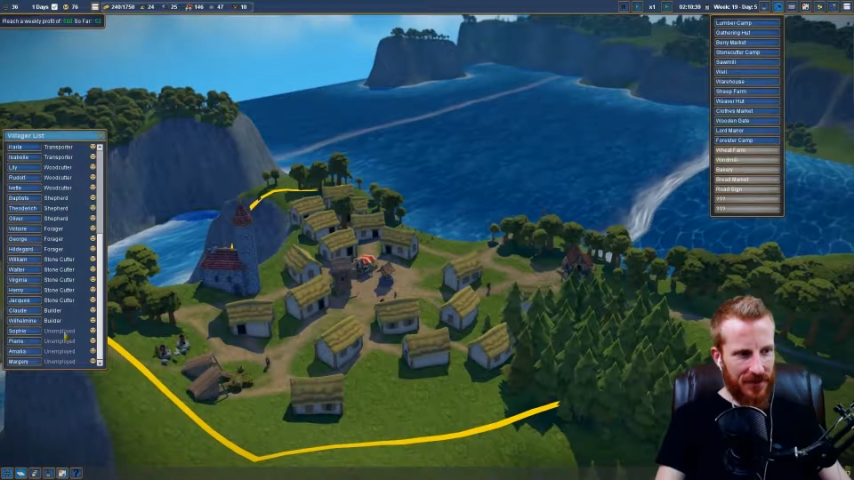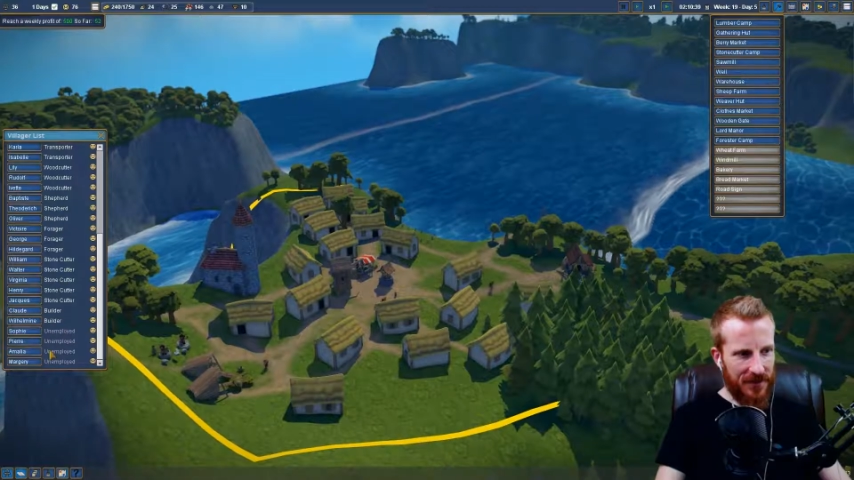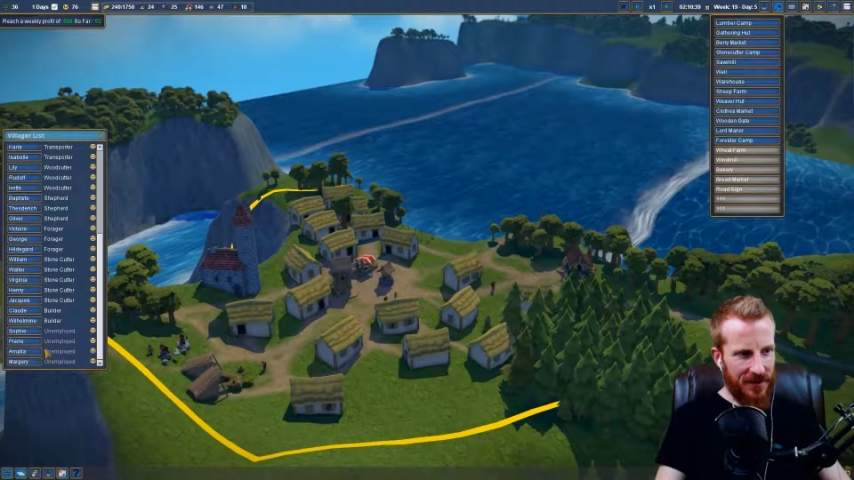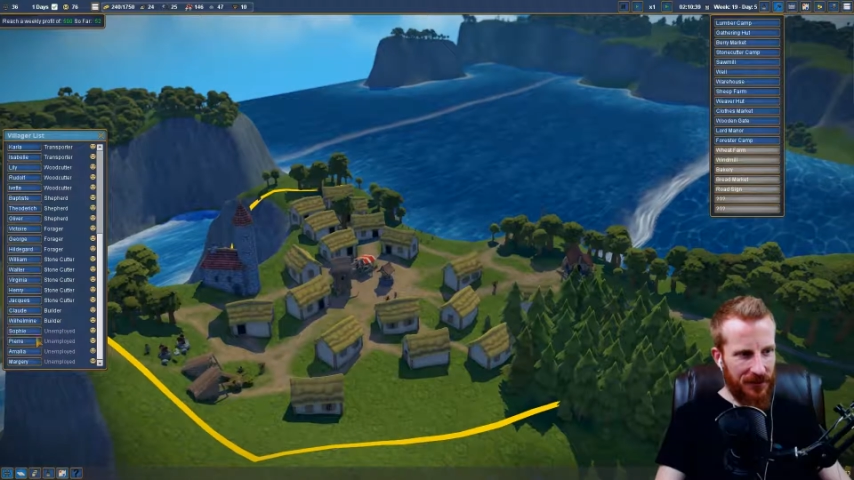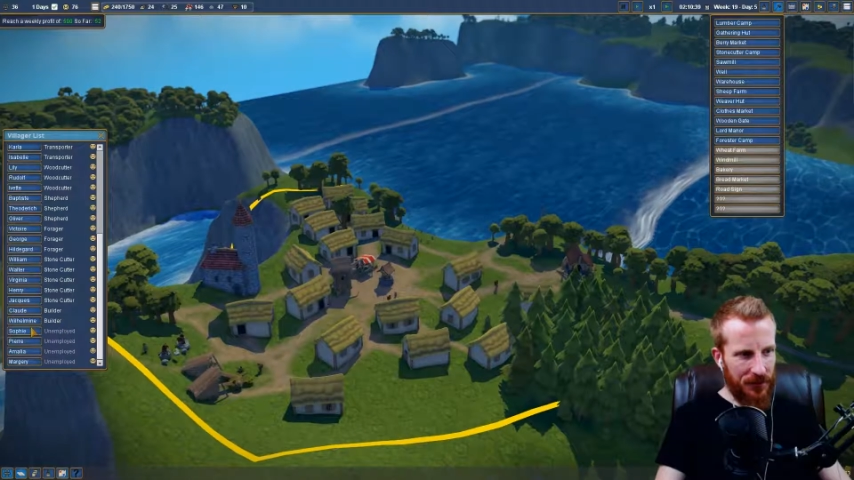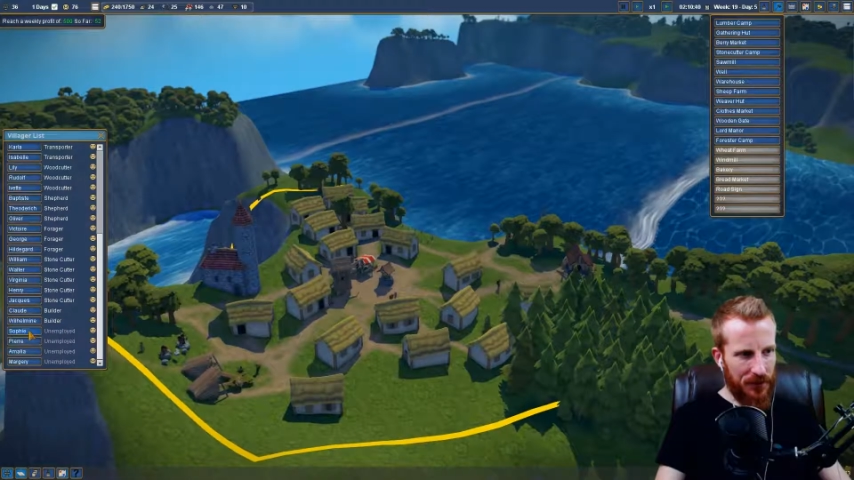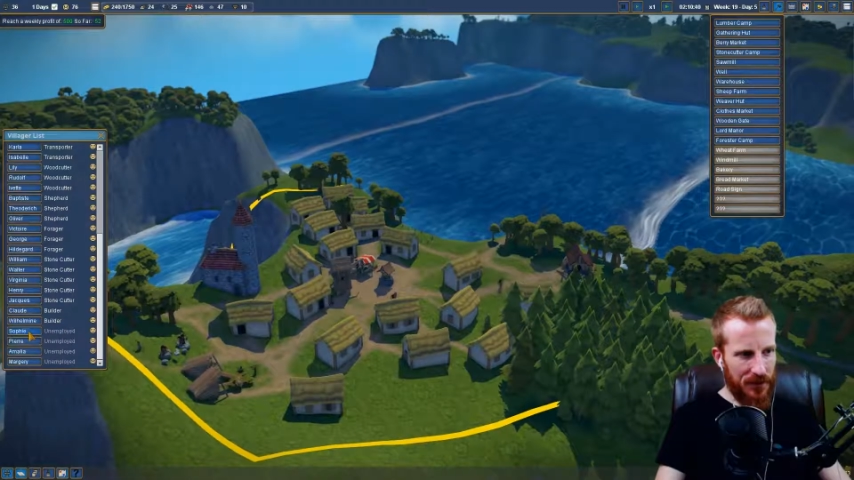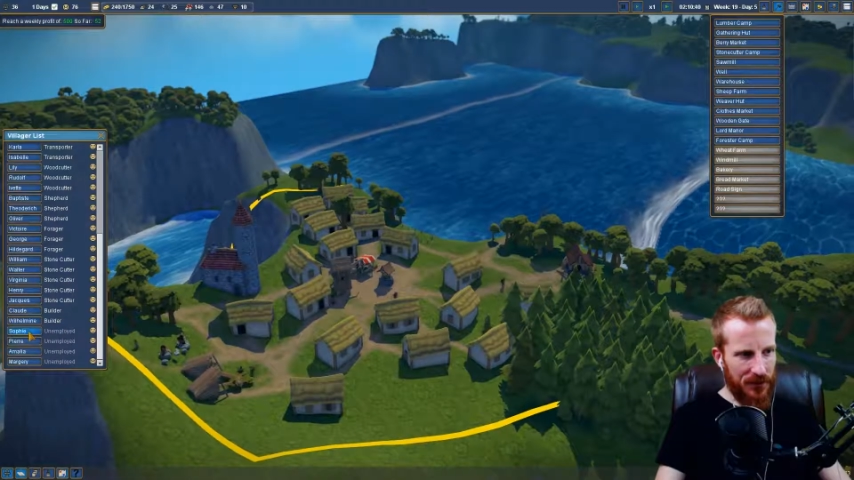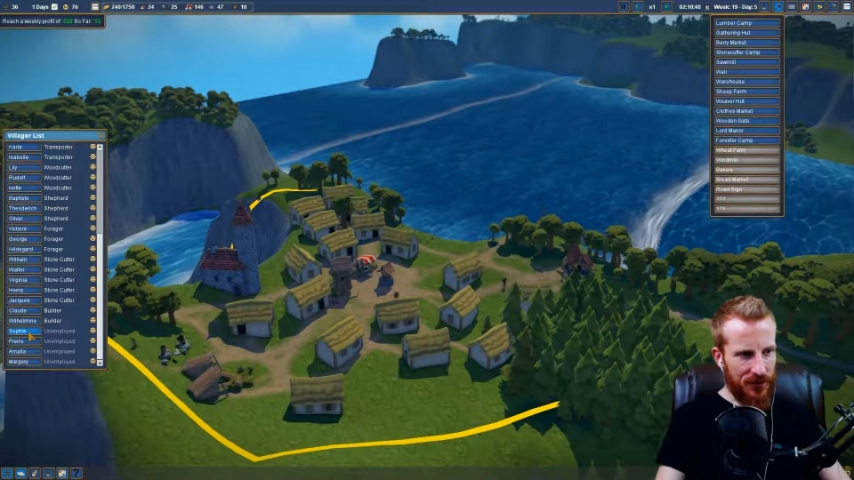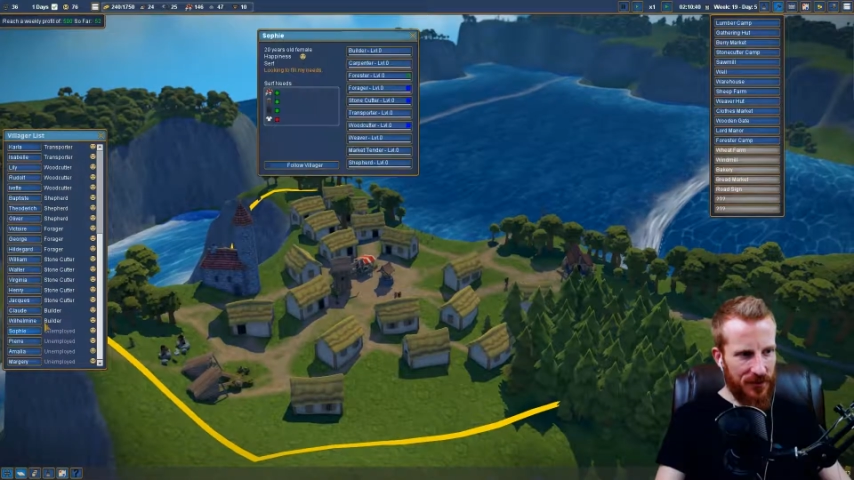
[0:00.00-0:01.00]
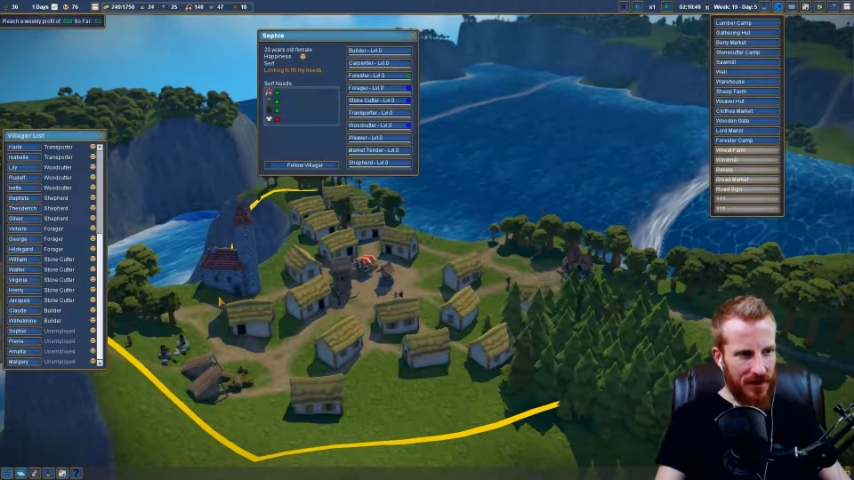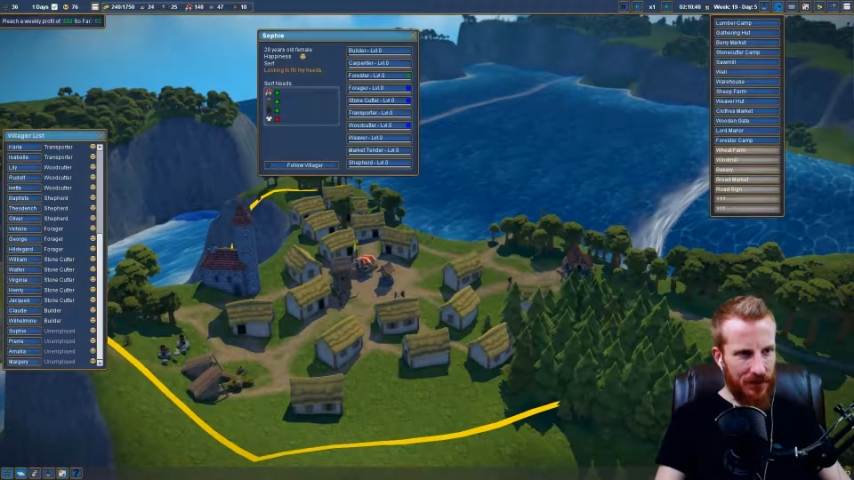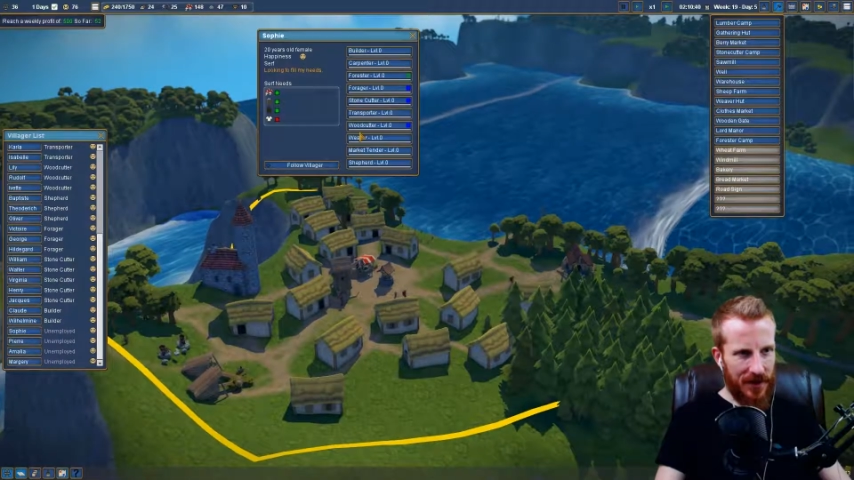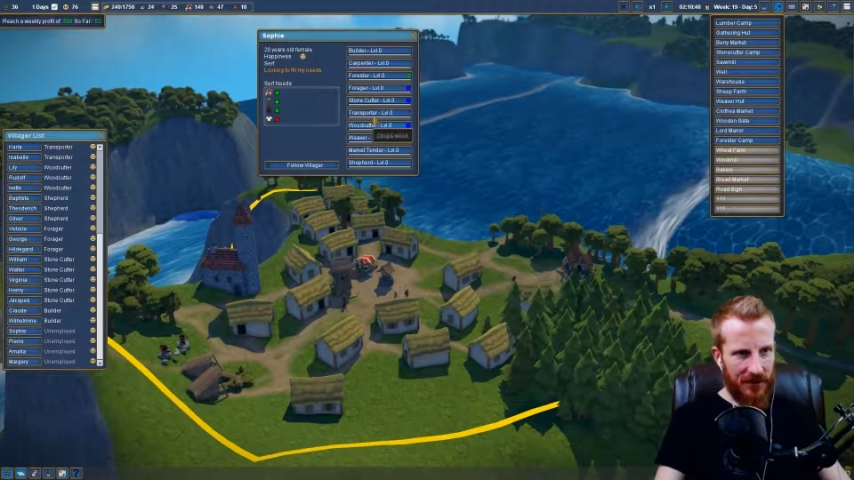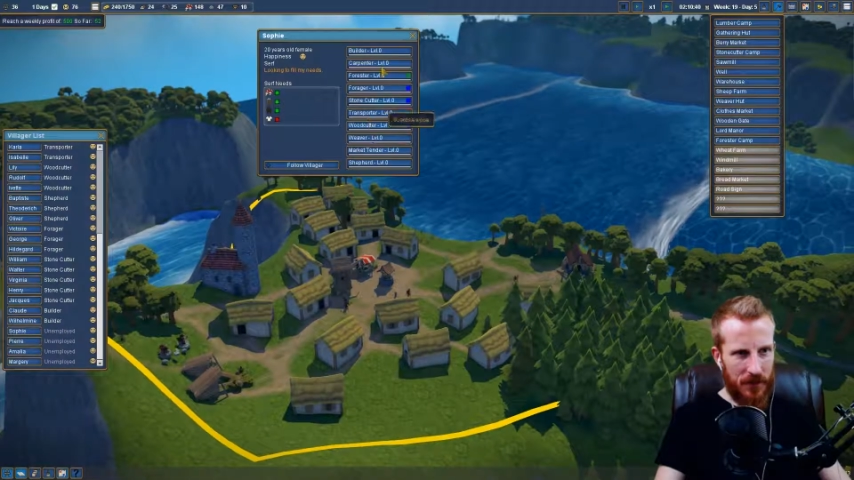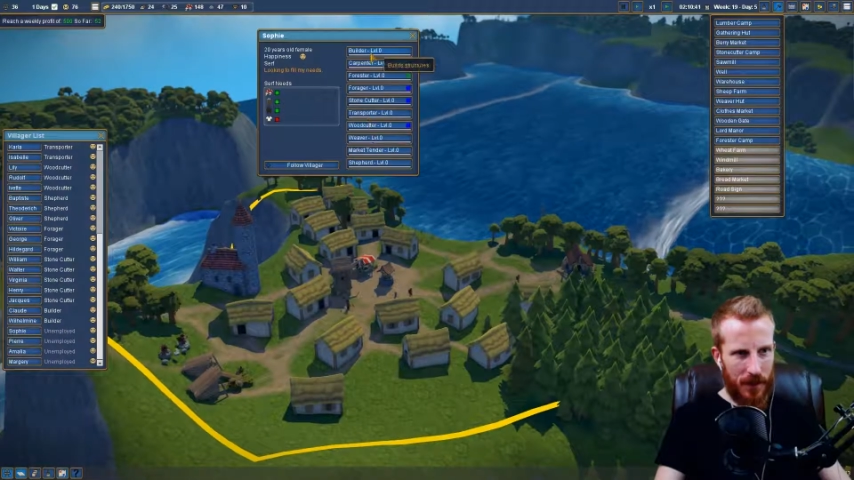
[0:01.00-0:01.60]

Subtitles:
I still have some builders, and we have the